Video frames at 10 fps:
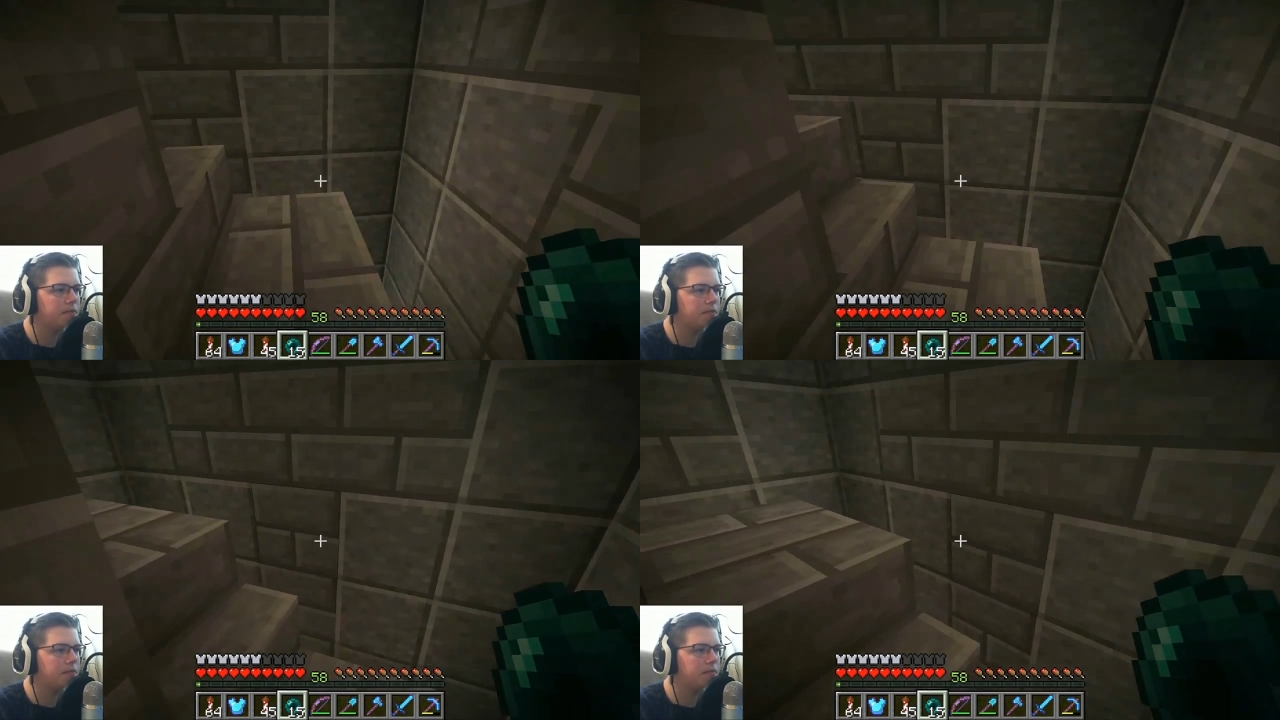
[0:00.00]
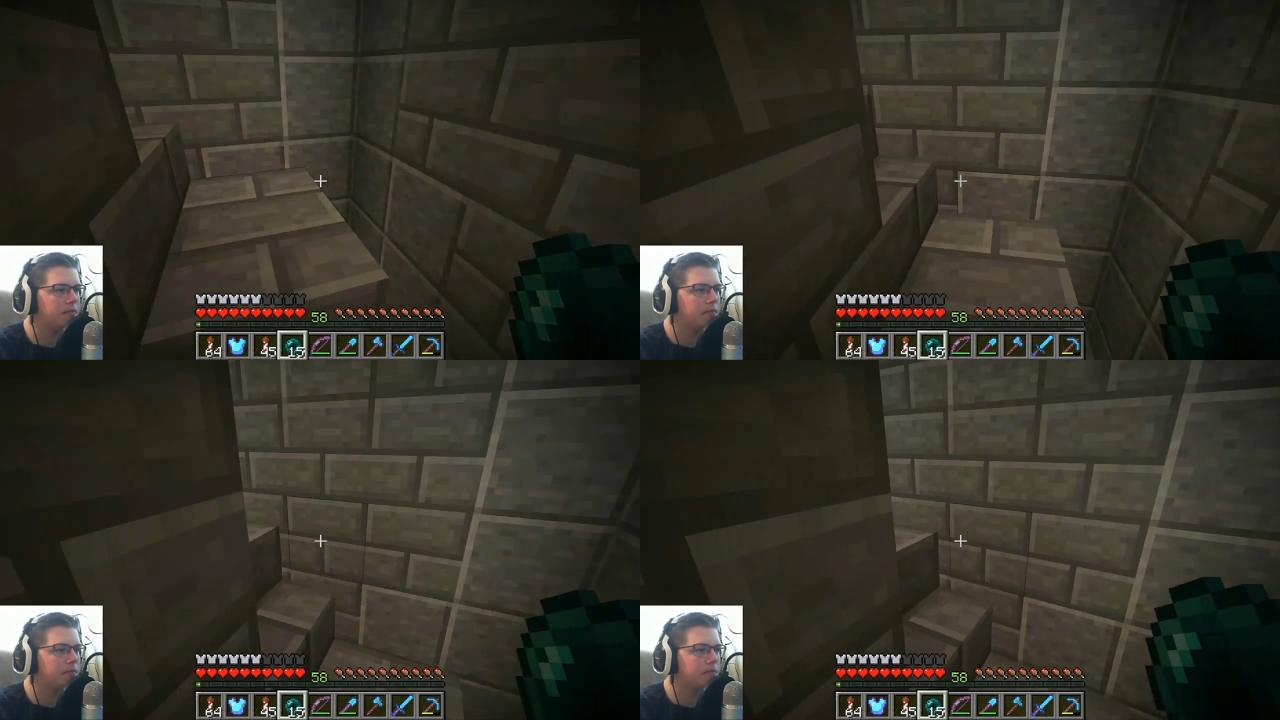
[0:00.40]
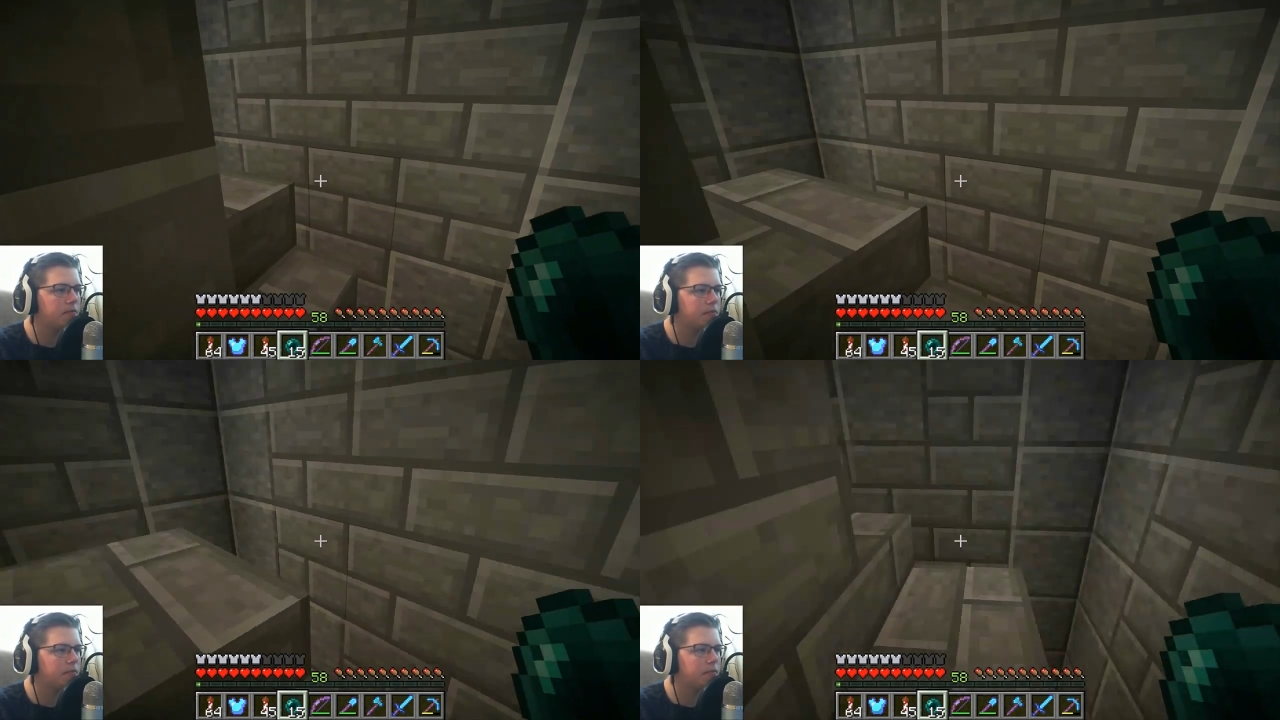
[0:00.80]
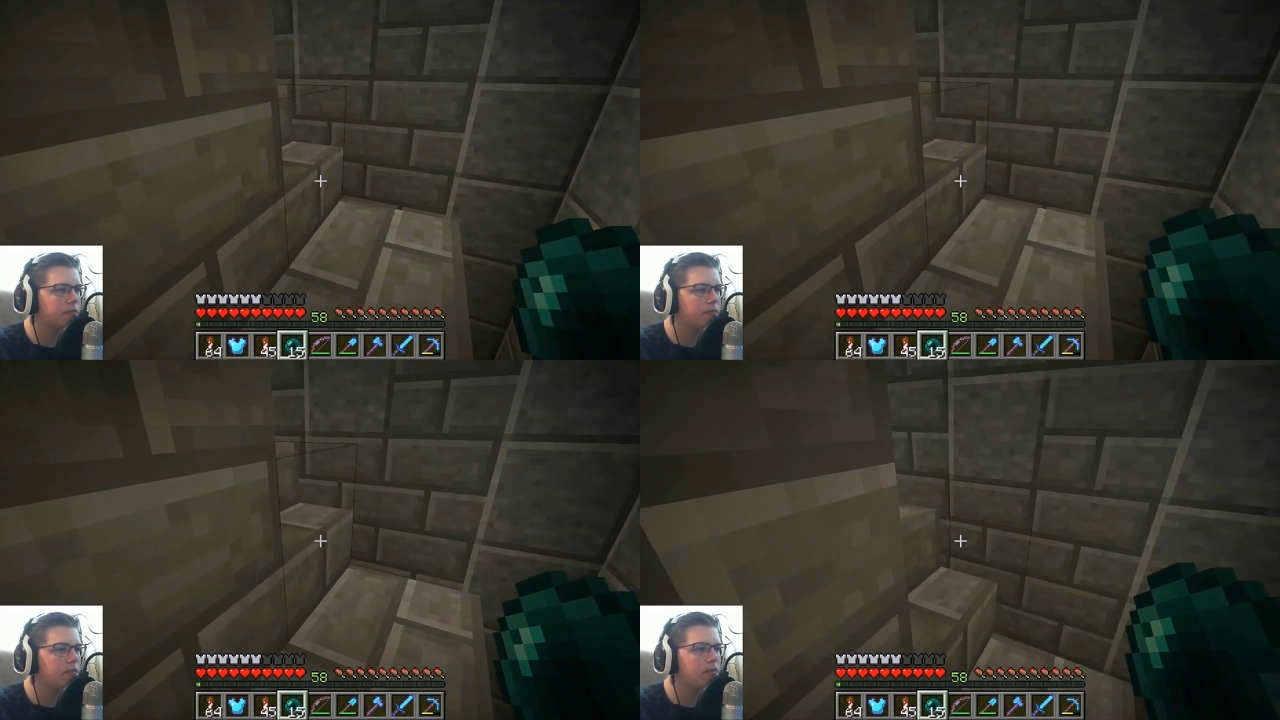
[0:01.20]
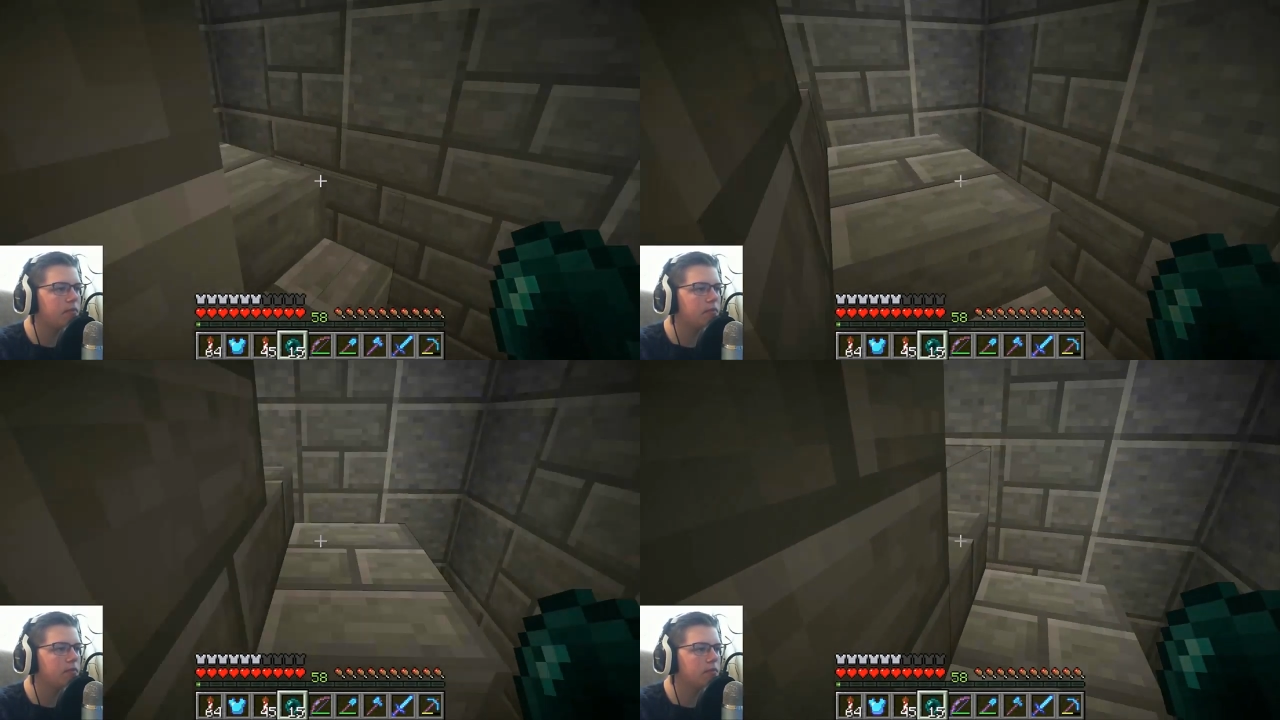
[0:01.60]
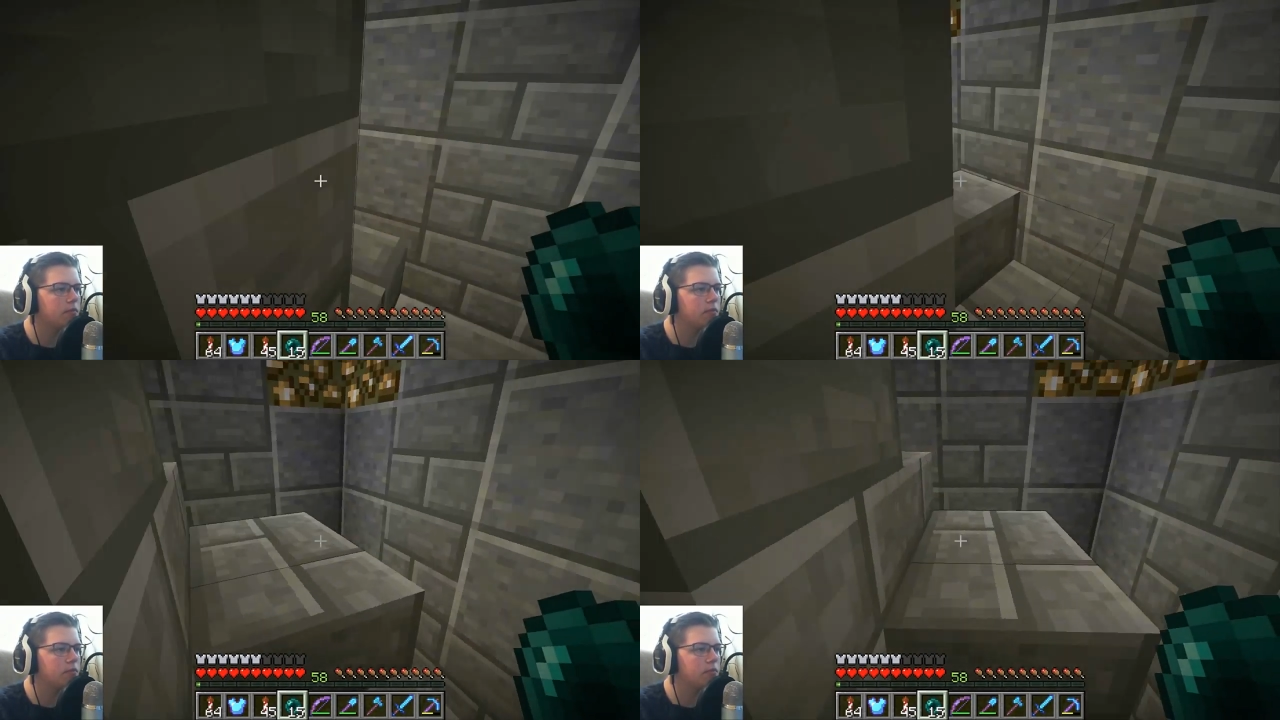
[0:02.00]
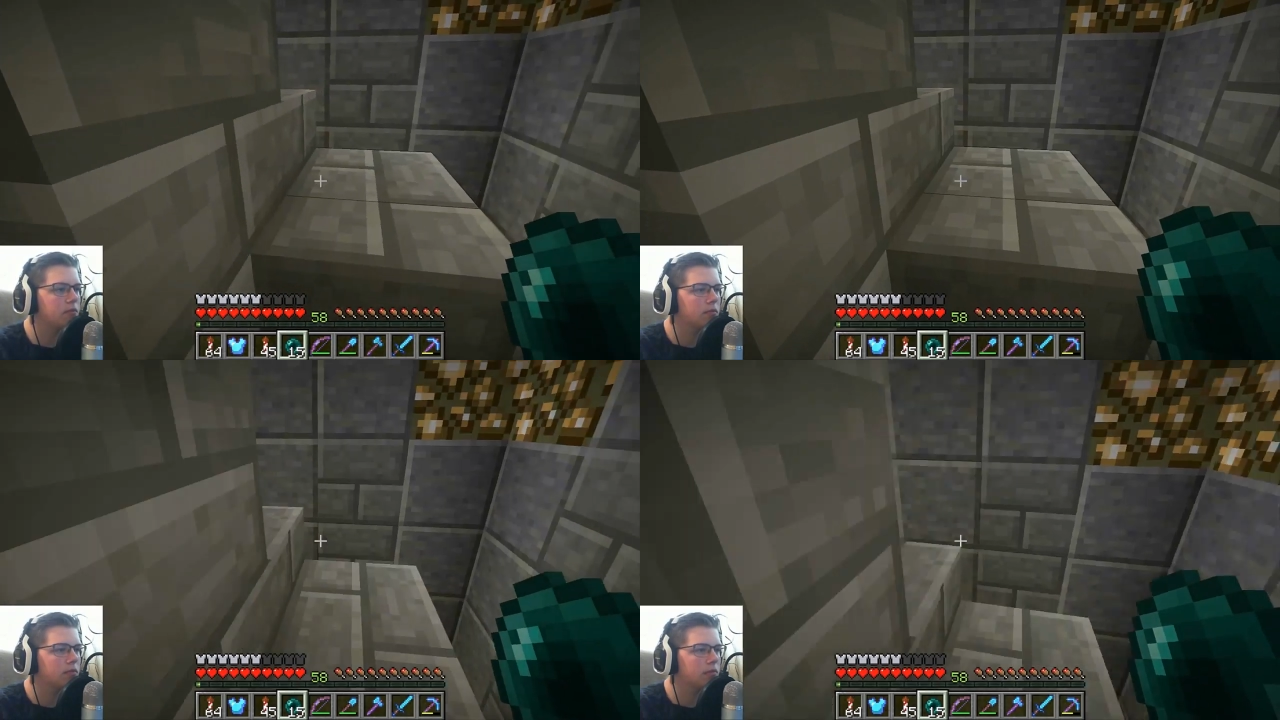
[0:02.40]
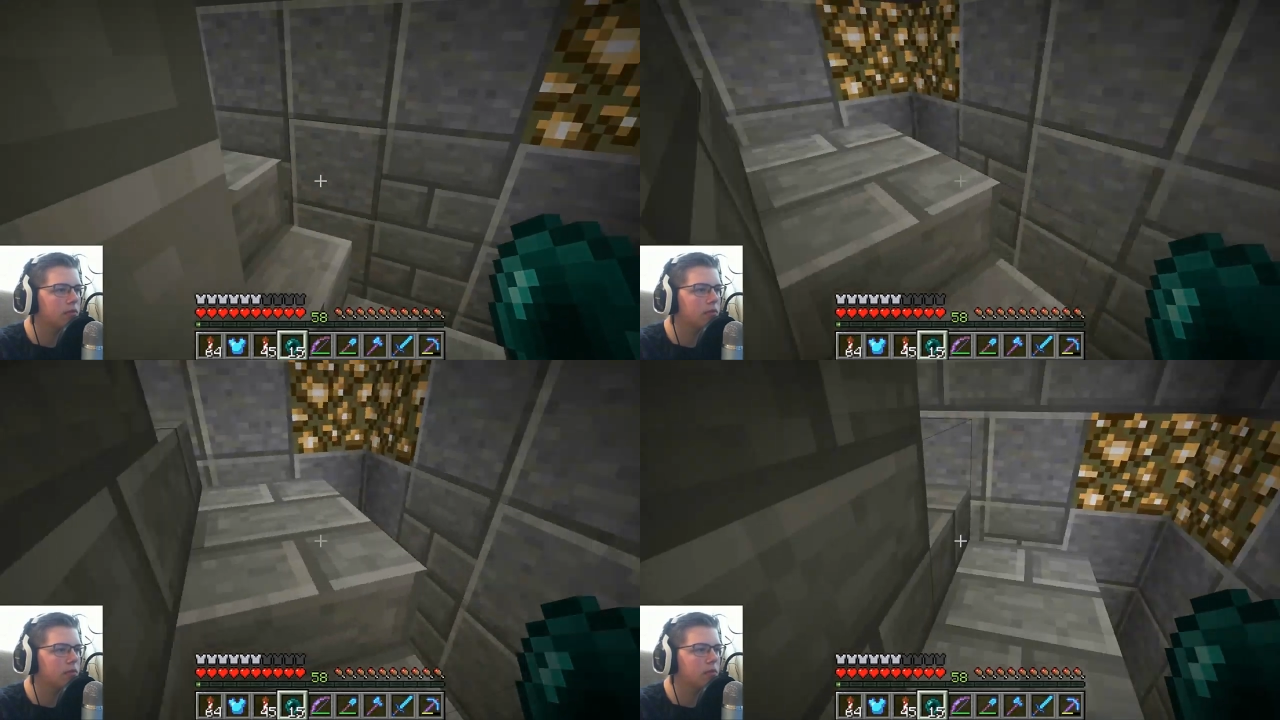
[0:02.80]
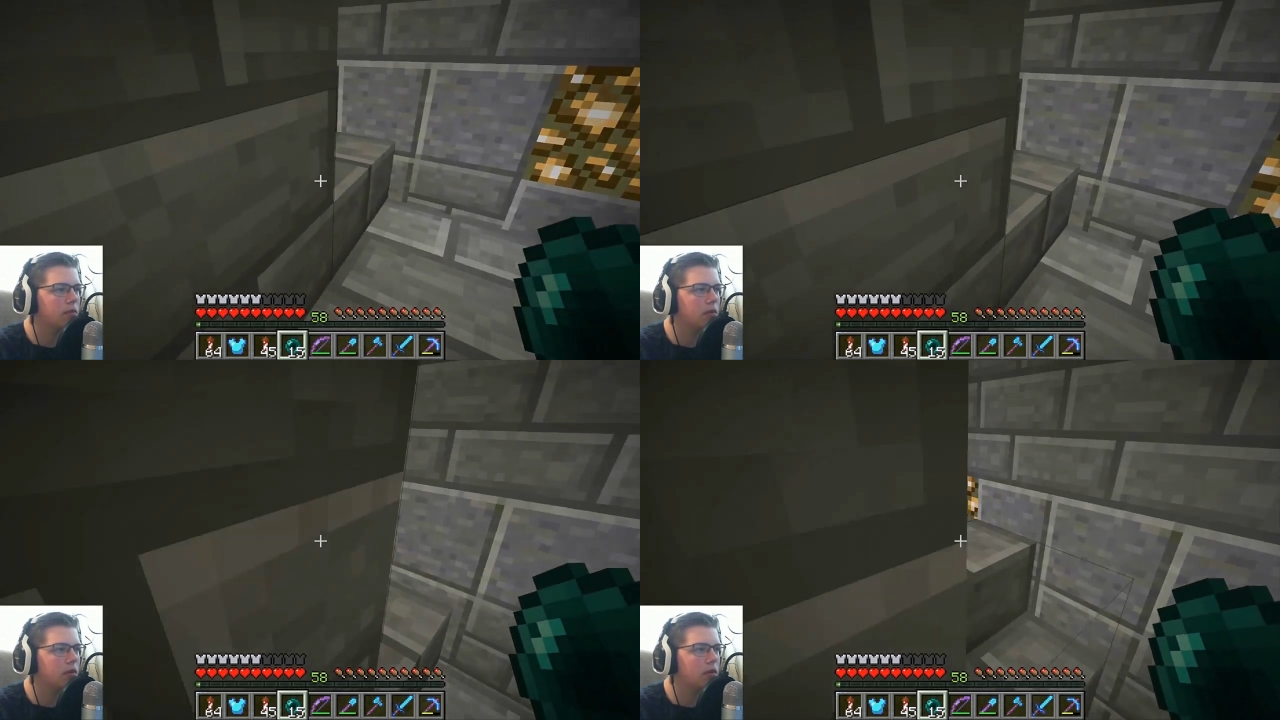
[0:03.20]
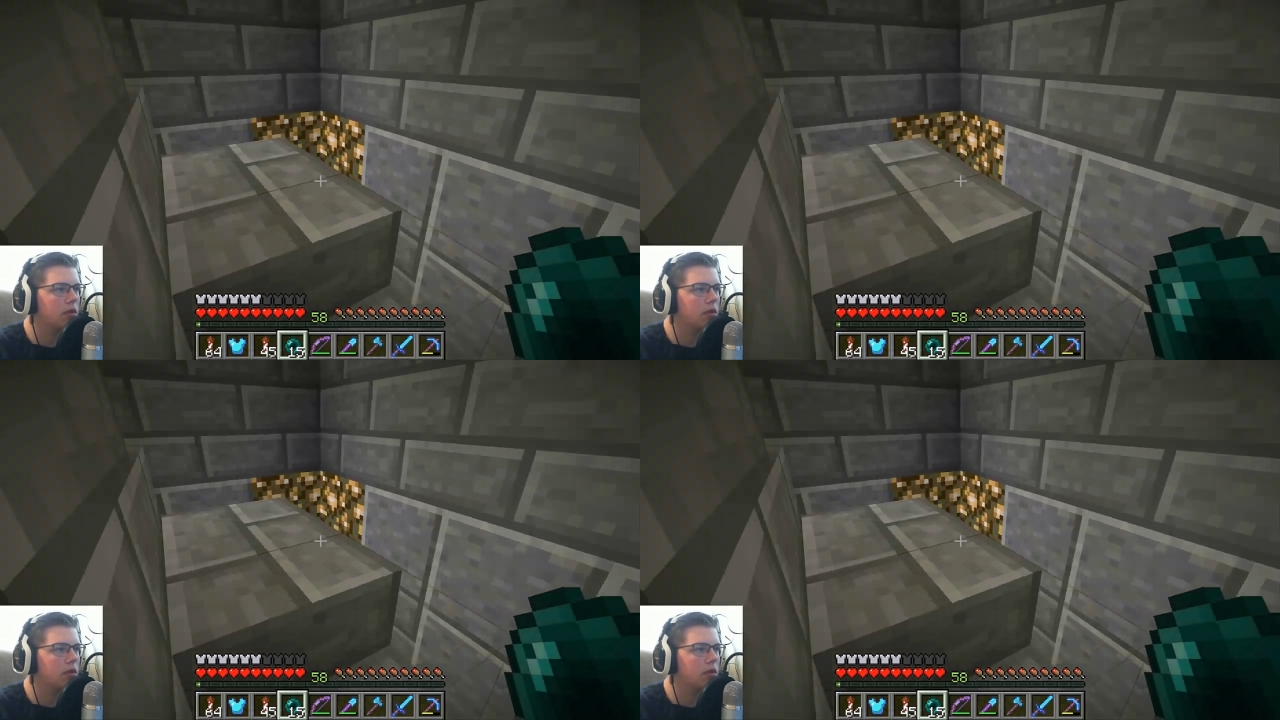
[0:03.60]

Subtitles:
Nobody speaks.